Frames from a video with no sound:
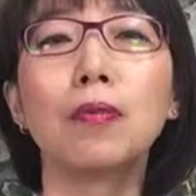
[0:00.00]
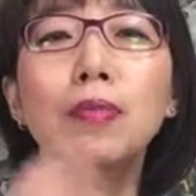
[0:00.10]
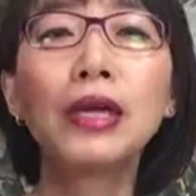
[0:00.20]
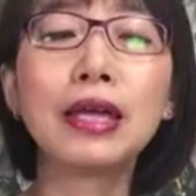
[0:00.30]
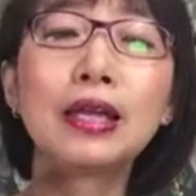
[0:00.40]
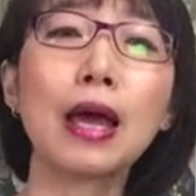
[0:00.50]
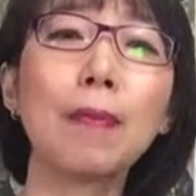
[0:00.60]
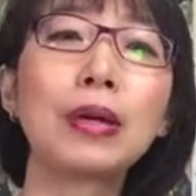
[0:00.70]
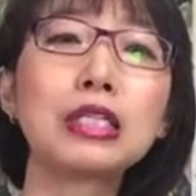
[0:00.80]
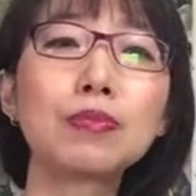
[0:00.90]
Be in
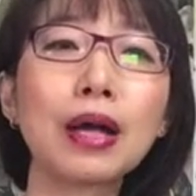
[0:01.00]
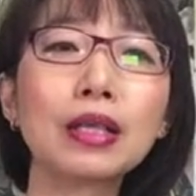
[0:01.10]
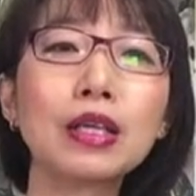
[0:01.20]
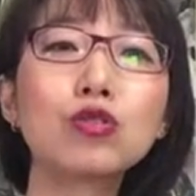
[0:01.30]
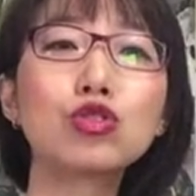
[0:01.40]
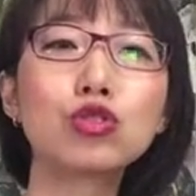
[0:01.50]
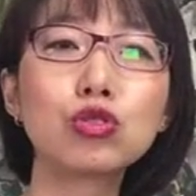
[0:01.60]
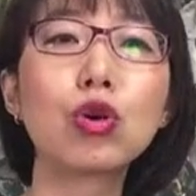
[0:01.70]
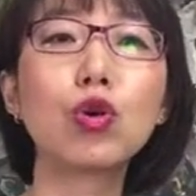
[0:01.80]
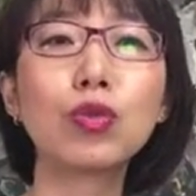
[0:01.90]
that perspective
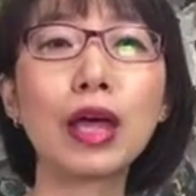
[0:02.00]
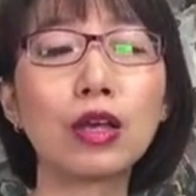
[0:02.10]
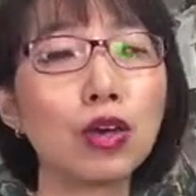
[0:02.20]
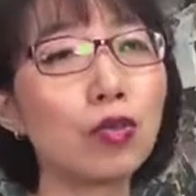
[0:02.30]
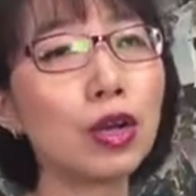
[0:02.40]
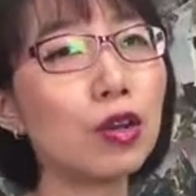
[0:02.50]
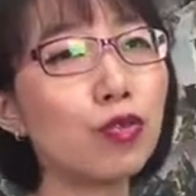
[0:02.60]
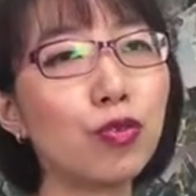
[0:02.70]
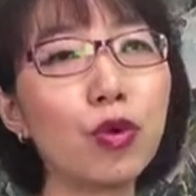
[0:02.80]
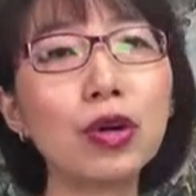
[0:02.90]
so that you're really
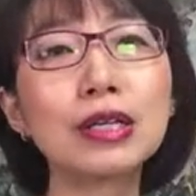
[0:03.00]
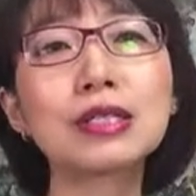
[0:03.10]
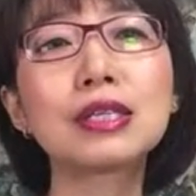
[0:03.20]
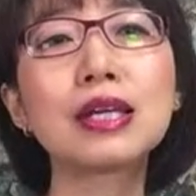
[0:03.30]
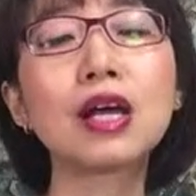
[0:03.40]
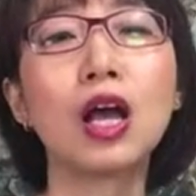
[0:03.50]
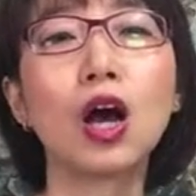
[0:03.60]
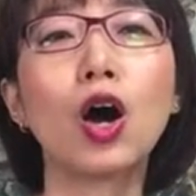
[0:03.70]
focusing